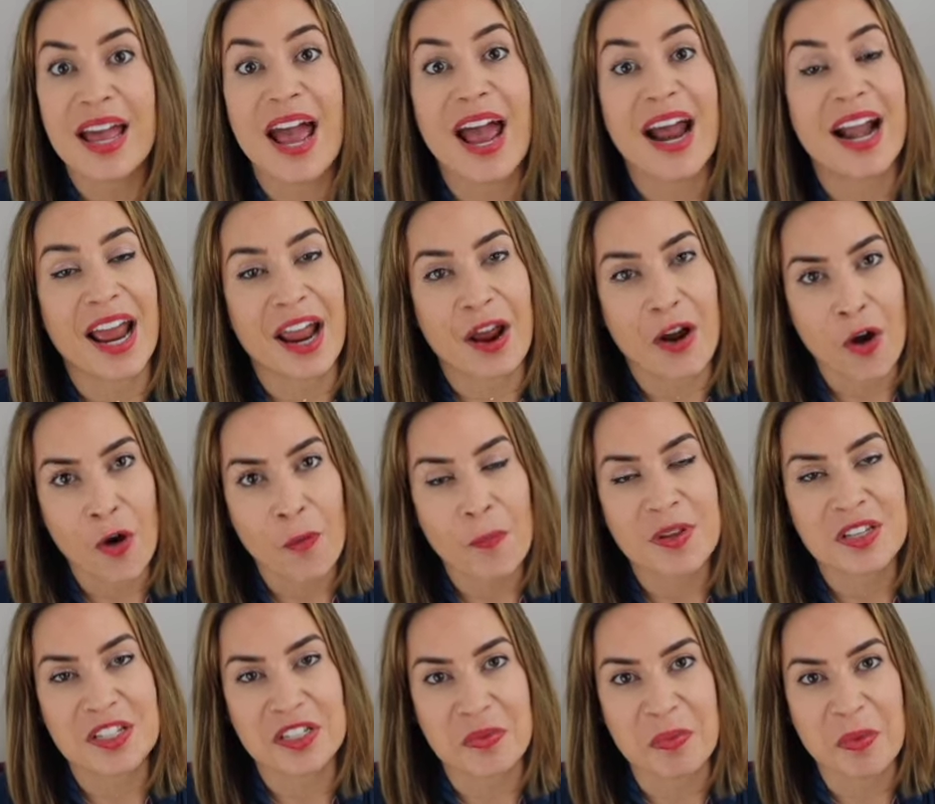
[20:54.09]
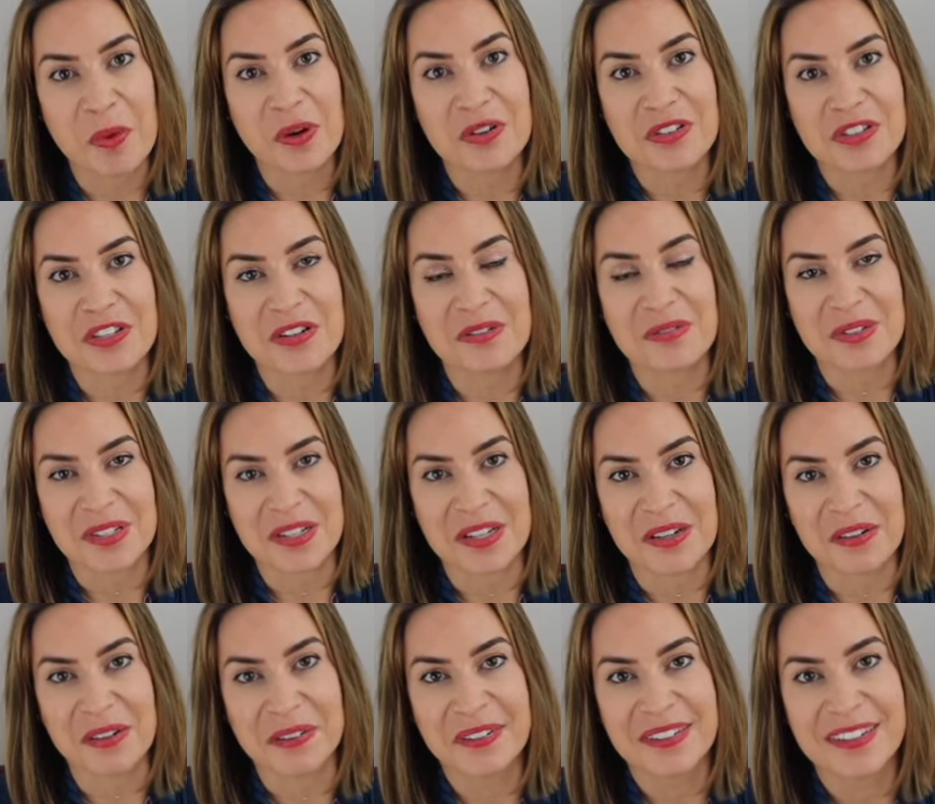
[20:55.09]
And I hope it supports you
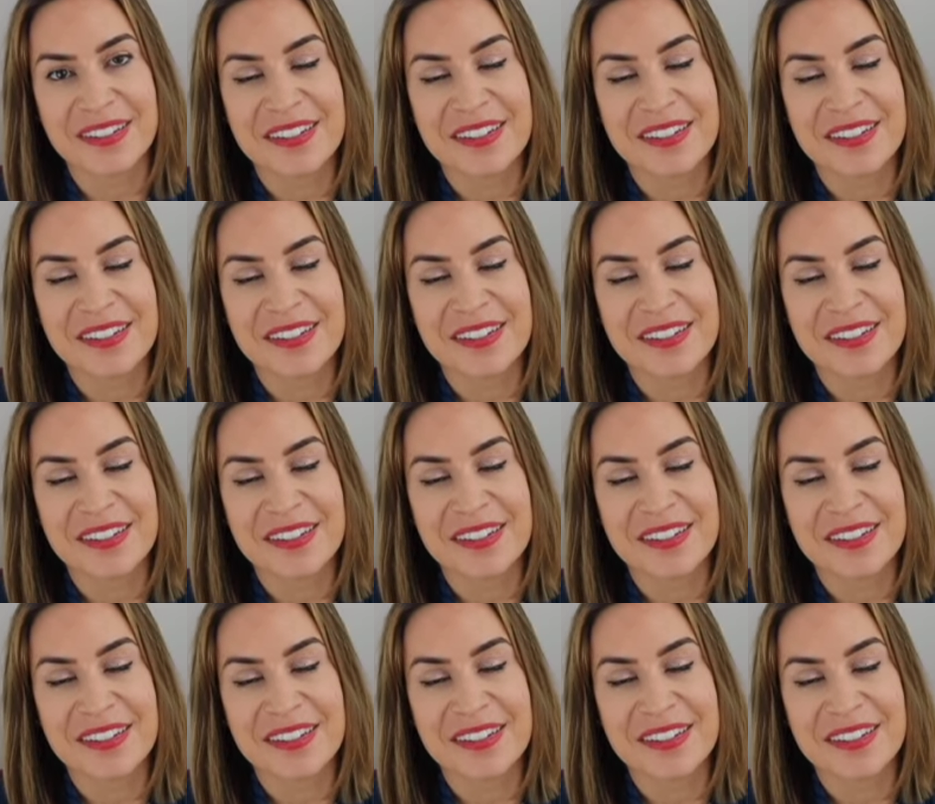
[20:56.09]
too.